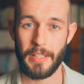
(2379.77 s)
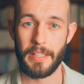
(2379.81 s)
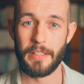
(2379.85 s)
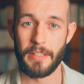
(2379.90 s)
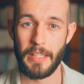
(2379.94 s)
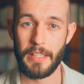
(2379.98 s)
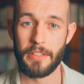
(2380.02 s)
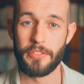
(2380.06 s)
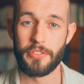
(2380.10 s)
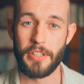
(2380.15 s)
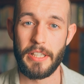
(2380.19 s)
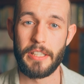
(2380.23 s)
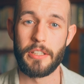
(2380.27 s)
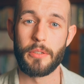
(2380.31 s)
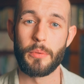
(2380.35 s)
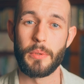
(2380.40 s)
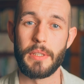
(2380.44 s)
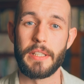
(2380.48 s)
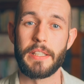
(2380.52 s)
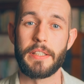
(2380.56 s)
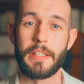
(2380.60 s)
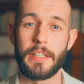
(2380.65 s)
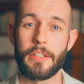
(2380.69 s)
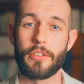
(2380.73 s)
They, they
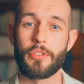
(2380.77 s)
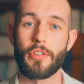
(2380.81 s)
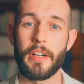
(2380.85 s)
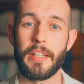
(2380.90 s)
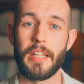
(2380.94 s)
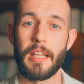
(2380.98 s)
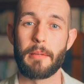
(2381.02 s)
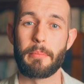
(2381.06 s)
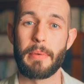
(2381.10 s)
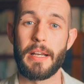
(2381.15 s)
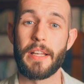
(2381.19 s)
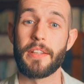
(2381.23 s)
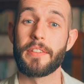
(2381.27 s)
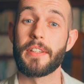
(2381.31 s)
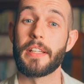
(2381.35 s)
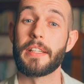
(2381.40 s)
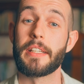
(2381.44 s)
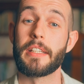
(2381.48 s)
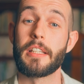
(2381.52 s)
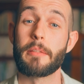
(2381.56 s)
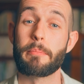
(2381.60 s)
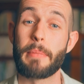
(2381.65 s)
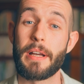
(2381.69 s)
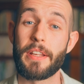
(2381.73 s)
genuinely did try their best. They
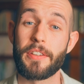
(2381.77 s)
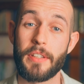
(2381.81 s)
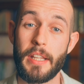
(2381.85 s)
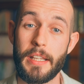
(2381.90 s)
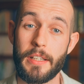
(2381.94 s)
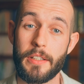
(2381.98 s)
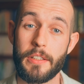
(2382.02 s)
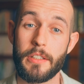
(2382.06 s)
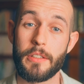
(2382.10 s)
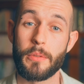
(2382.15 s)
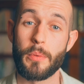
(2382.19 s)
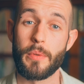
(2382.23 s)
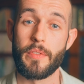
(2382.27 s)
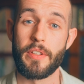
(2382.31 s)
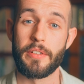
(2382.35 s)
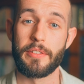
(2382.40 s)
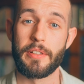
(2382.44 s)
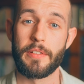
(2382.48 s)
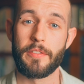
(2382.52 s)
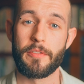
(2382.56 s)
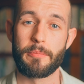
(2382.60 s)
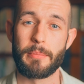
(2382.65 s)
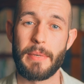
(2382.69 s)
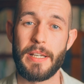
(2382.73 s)
did the best they could with their
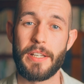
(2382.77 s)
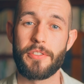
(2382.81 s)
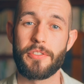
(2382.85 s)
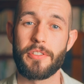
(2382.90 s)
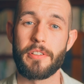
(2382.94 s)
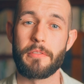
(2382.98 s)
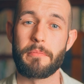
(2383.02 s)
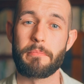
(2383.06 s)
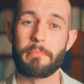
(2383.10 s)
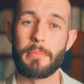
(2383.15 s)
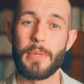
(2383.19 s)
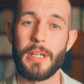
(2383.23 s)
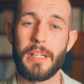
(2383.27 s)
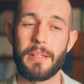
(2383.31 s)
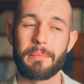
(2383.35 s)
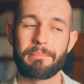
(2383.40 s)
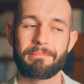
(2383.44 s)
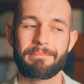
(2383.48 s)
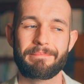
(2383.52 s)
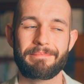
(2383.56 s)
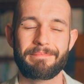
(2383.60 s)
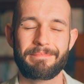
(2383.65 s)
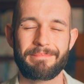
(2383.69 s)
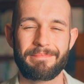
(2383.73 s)
information, but
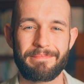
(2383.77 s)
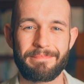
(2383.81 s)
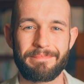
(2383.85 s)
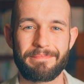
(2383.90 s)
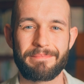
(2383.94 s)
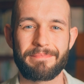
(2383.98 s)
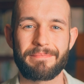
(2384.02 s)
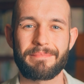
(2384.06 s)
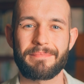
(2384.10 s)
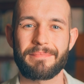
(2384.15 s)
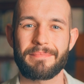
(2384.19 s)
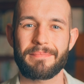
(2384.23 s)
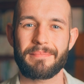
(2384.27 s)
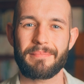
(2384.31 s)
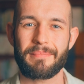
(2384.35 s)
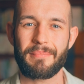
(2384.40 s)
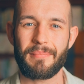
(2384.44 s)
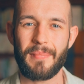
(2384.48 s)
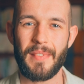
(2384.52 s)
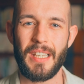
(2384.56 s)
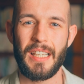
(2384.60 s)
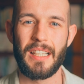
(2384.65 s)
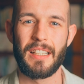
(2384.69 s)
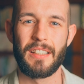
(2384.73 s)

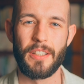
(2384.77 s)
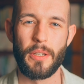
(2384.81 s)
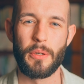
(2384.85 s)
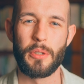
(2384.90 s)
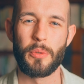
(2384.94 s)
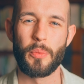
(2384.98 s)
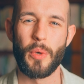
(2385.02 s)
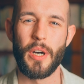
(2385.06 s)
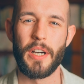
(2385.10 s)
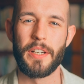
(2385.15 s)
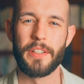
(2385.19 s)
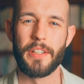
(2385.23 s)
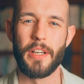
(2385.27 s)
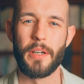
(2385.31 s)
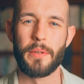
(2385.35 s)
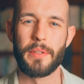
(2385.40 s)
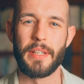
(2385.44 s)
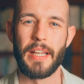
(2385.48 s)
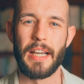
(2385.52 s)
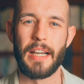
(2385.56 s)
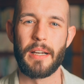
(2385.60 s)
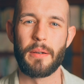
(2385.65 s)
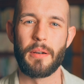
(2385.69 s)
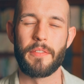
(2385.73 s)
knowing what I know
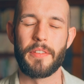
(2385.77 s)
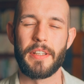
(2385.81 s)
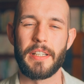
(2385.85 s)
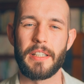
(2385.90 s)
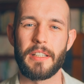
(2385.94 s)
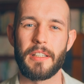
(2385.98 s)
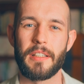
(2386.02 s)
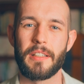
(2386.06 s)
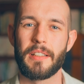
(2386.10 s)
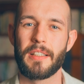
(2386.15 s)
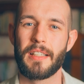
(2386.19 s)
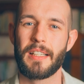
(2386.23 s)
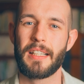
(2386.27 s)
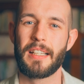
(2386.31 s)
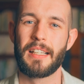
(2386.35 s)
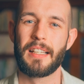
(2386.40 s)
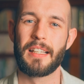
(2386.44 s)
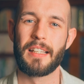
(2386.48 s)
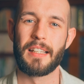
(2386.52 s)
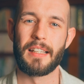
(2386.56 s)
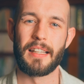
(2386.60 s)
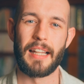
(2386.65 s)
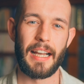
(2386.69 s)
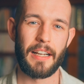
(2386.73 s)
now, I think
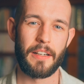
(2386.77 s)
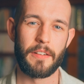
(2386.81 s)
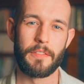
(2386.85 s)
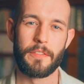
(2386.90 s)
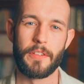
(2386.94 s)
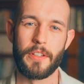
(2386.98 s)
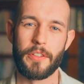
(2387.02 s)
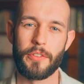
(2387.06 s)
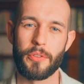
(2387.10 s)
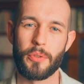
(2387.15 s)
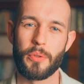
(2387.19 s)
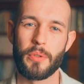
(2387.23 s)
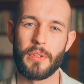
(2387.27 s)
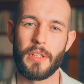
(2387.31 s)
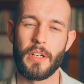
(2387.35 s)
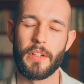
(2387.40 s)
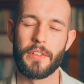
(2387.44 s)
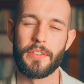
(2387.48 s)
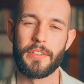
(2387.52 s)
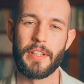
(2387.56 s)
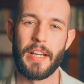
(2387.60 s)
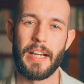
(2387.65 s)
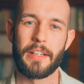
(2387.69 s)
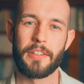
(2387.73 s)
lack of physical
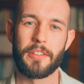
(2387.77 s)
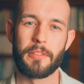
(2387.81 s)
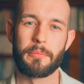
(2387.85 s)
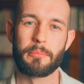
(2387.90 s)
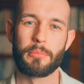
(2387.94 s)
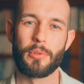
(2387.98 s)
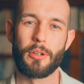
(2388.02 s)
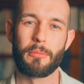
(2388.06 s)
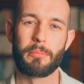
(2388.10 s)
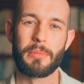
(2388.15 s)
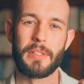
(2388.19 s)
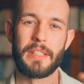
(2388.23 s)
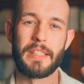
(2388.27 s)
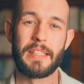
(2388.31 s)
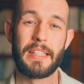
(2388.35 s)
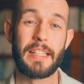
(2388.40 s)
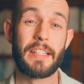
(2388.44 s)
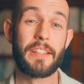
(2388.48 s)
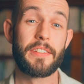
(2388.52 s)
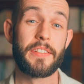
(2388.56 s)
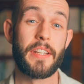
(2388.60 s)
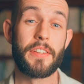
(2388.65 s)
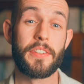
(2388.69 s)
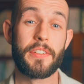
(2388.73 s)
contact and probably
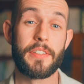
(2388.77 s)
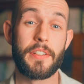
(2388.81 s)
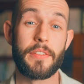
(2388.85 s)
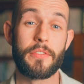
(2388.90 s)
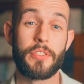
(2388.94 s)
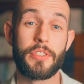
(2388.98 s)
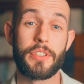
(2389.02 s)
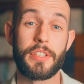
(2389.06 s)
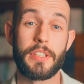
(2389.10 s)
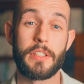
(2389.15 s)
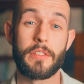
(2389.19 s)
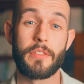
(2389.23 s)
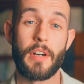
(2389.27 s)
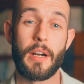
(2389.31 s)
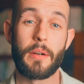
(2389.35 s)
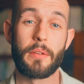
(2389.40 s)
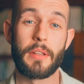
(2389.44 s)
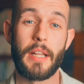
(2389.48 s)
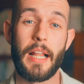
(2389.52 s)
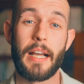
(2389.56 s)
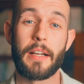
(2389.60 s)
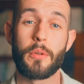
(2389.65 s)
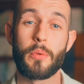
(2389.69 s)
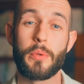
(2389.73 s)
insensitivity around
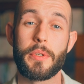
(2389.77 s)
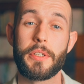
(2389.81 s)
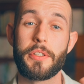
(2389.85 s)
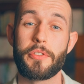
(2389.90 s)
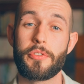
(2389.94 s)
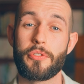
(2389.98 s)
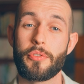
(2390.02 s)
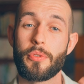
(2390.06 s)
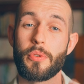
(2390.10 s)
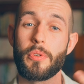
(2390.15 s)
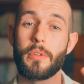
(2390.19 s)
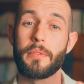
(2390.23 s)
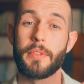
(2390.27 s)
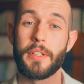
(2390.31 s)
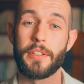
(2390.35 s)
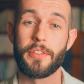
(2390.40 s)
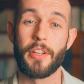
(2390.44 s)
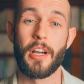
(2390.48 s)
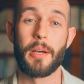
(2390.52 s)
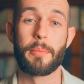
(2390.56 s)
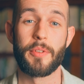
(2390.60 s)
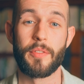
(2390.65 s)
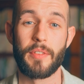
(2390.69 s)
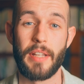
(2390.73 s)
language or the
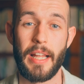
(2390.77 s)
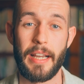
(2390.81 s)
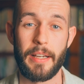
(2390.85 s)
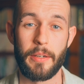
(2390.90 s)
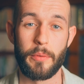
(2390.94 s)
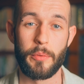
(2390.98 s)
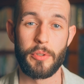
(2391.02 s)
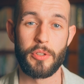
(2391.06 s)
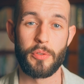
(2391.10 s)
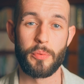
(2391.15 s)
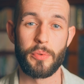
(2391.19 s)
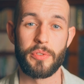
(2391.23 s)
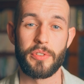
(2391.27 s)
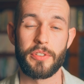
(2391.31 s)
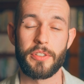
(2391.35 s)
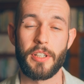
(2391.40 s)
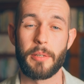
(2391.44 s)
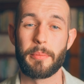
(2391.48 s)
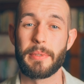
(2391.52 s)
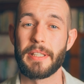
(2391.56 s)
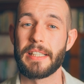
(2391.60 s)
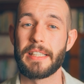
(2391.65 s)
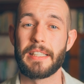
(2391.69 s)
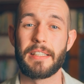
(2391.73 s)
types of language which was
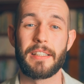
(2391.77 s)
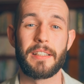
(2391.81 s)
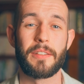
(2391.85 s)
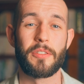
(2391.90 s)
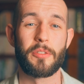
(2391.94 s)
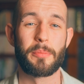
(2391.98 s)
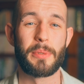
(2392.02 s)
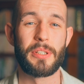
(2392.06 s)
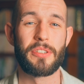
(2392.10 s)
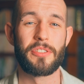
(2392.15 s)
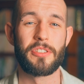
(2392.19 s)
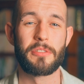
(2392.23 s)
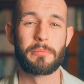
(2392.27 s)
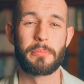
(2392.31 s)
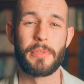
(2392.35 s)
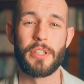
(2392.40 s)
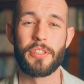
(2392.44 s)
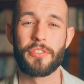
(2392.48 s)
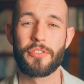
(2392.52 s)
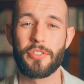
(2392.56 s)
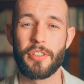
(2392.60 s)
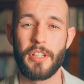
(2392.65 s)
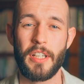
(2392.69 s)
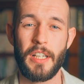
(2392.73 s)
coming in, it was a bit too
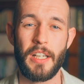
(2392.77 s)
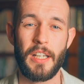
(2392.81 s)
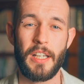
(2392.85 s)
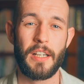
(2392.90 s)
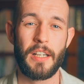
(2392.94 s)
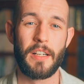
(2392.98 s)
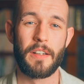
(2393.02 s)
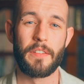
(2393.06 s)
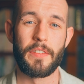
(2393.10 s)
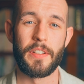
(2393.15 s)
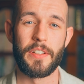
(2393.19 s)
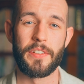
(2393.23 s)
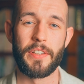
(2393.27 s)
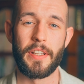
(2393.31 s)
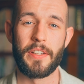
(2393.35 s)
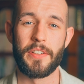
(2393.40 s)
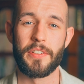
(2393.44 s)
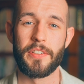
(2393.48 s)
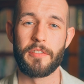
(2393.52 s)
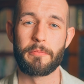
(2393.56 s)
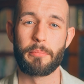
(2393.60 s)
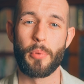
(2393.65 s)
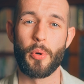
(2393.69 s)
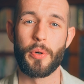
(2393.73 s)
much for the
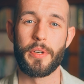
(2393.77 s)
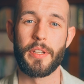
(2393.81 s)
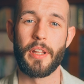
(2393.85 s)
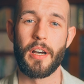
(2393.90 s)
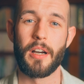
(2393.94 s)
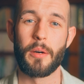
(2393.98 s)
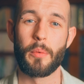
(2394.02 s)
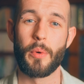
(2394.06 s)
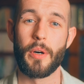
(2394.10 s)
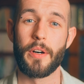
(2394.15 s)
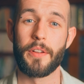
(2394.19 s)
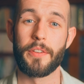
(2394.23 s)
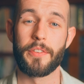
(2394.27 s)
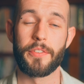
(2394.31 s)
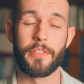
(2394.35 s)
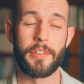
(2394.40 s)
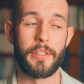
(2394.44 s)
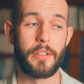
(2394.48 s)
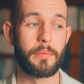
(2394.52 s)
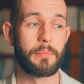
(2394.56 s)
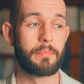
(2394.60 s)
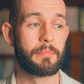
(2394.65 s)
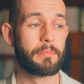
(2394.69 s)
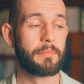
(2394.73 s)
sensitive boy that I was,
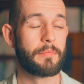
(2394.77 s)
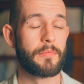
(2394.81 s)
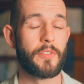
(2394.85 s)
so...